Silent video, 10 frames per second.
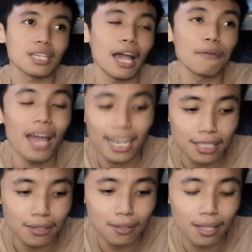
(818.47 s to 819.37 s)
I
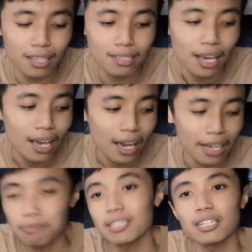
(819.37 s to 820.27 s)
reacted to this,
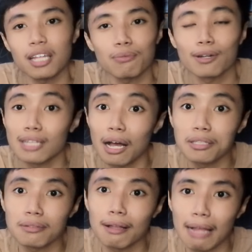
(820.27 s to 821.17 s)
especially that we're
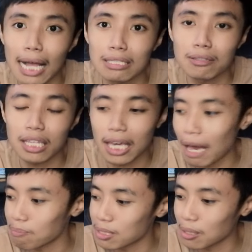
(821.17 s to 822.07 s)
now to the last 3
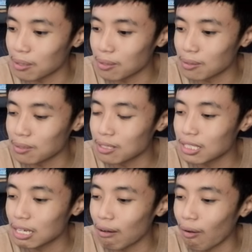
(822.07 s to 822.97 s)

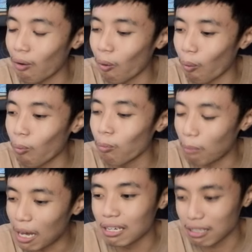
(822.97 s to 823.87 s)
episodes. Oh
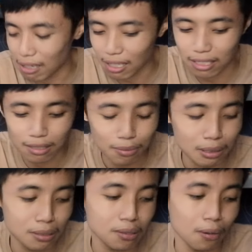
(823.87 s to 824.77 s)
my god, this
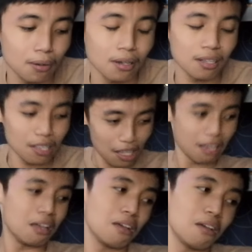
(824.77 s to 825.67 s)
was so good.
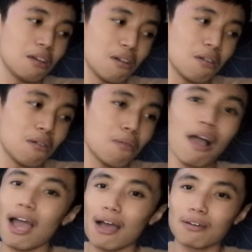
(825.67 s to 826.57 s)

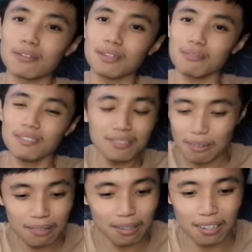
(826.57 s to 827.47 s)
Wow, it was
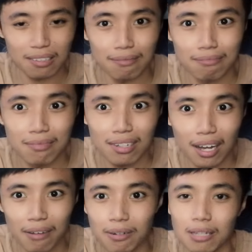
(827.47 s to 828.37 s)
so good.
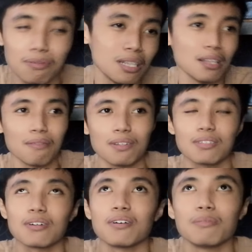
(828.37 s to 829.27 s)
I really, really love
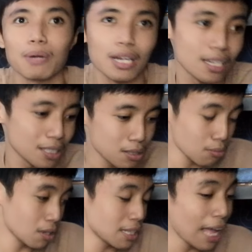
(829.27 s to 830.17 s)
it. Oh my god,
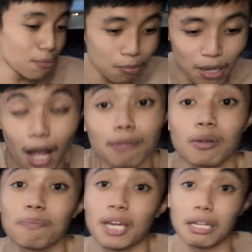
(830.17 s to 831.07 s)
that will be on
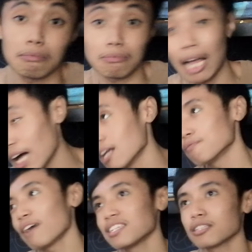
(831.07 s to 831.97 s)
repeat.
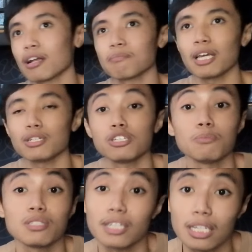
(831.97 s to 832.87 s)
I'll find it on my
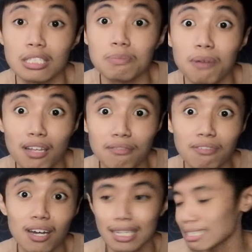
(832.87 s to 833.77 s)
YouTube Music and
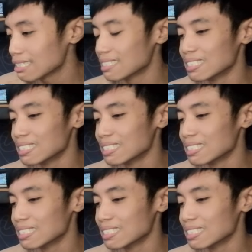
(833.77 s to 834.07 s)
Spotify.